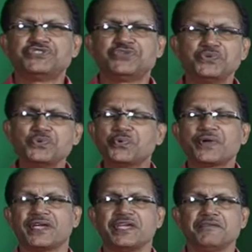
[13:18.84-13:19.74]
to
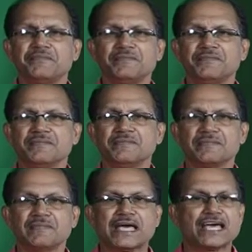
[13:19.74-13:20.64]
him
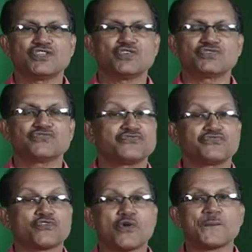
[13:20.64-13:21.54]
and not
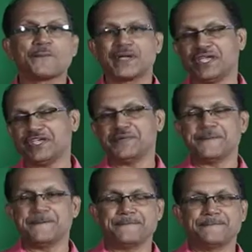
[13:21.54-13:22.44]
from
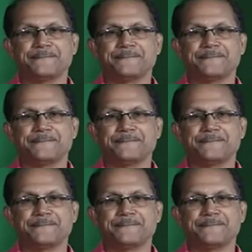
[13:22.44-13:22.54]
him